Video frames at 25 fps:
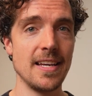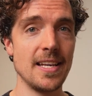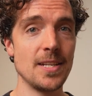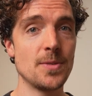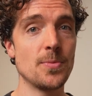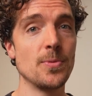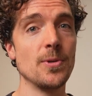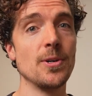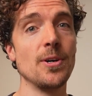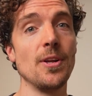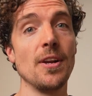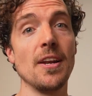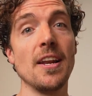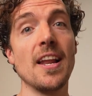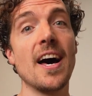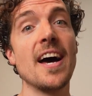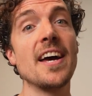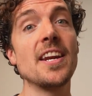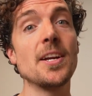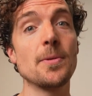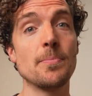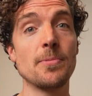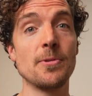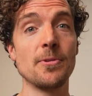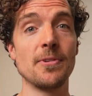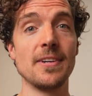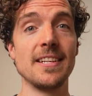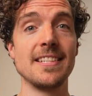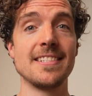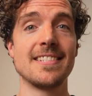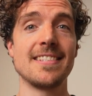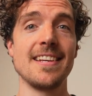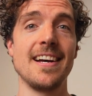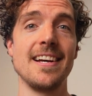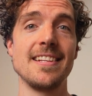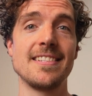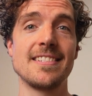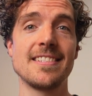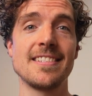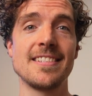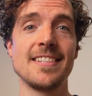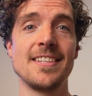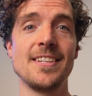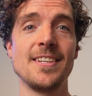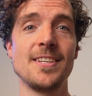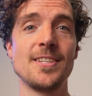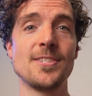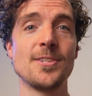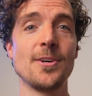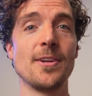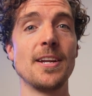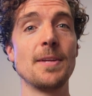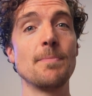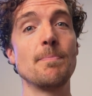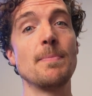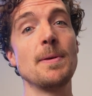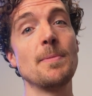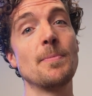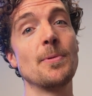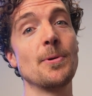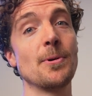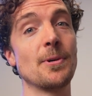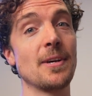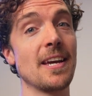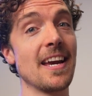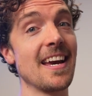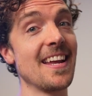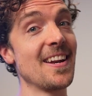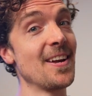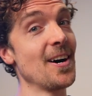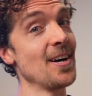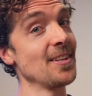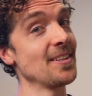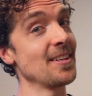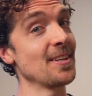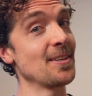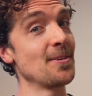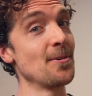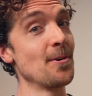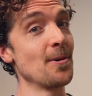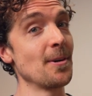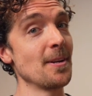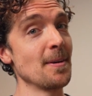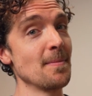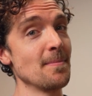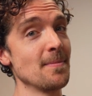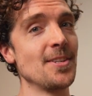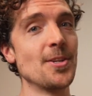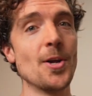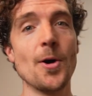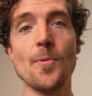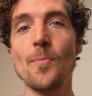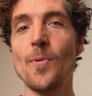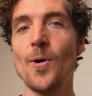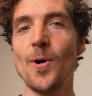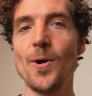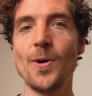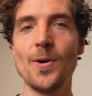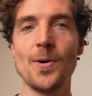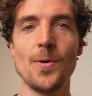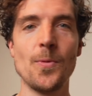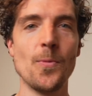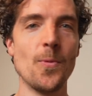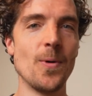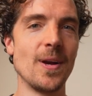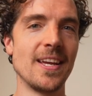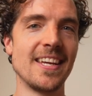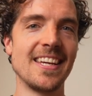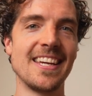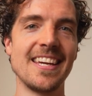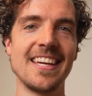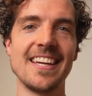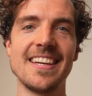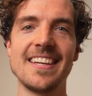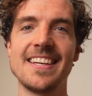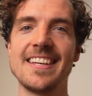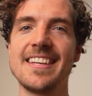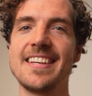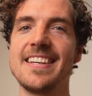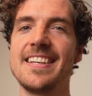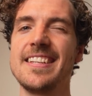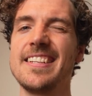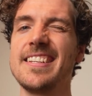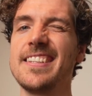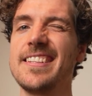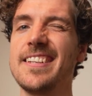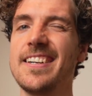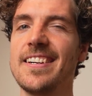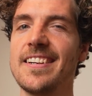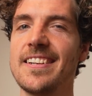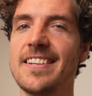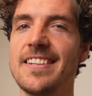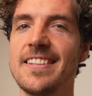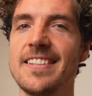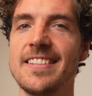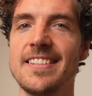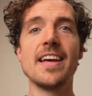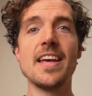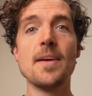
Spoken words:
It will light up your insights so that people cannot ignore them. No more winking in the dark.